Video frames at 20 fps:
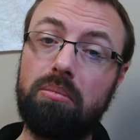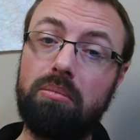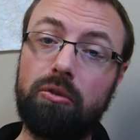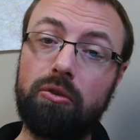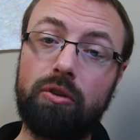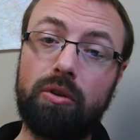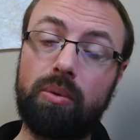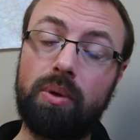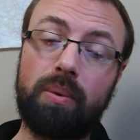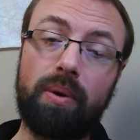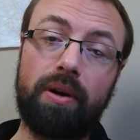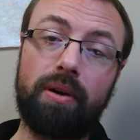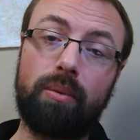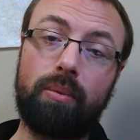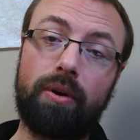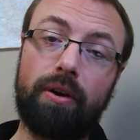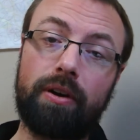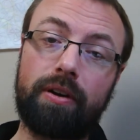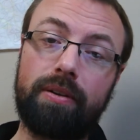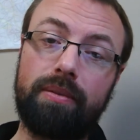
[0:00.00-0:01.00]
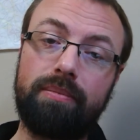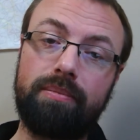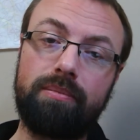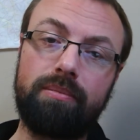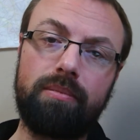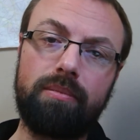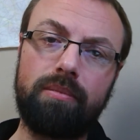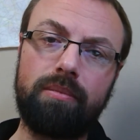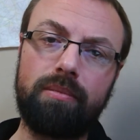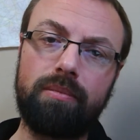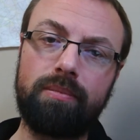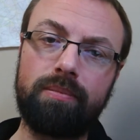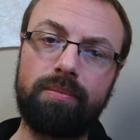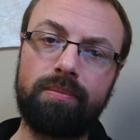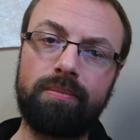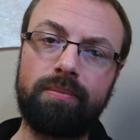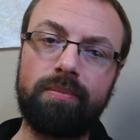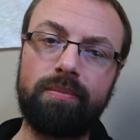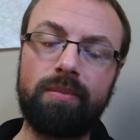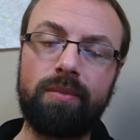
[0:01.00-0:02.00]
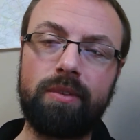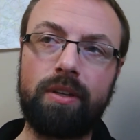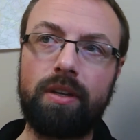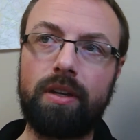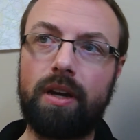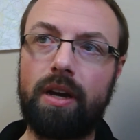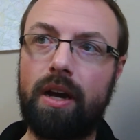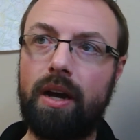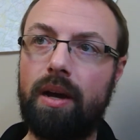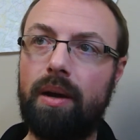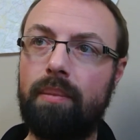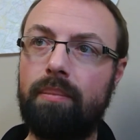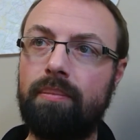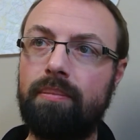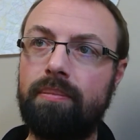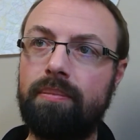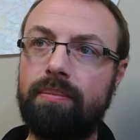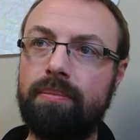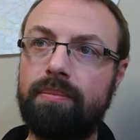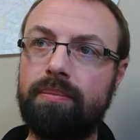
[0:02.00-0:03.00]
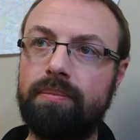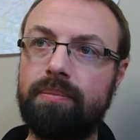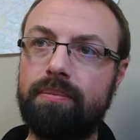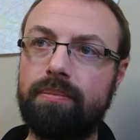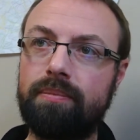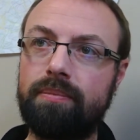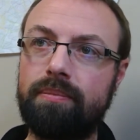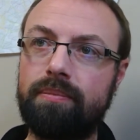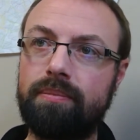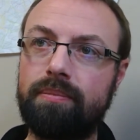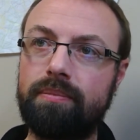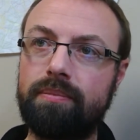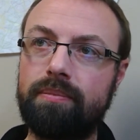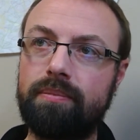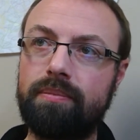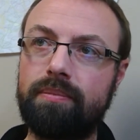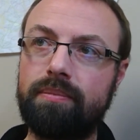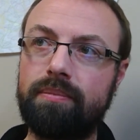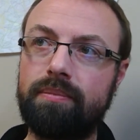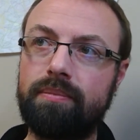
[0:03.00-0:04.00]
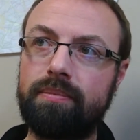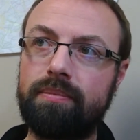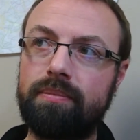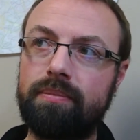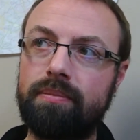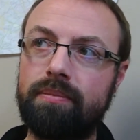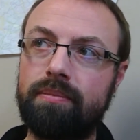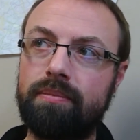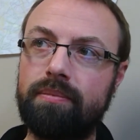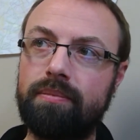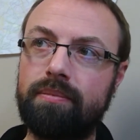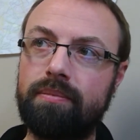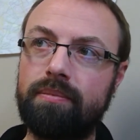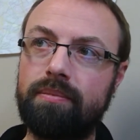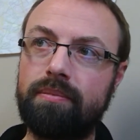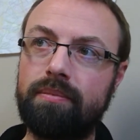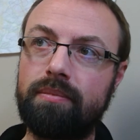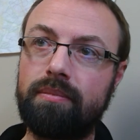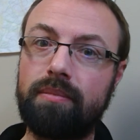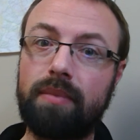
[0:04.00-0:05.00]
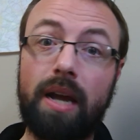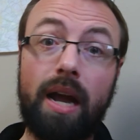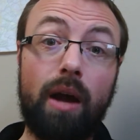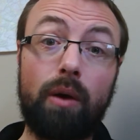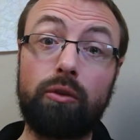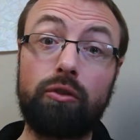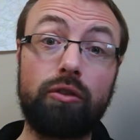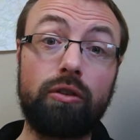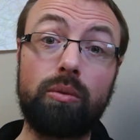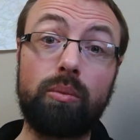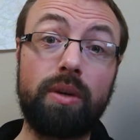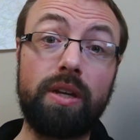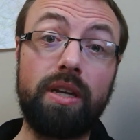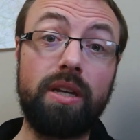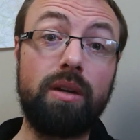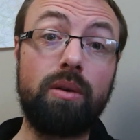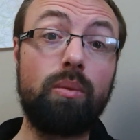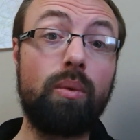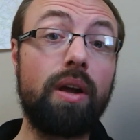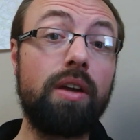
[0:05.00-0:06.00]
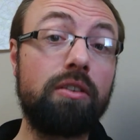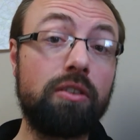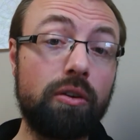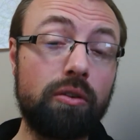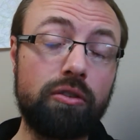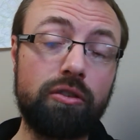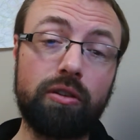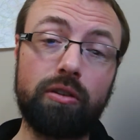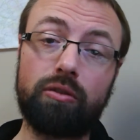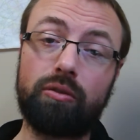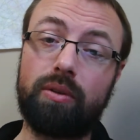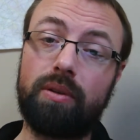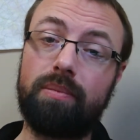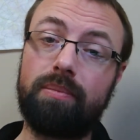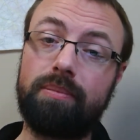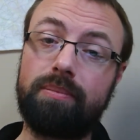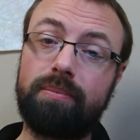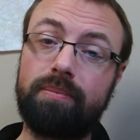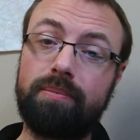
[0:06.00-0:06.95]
should we wear to work? How should we raise our children?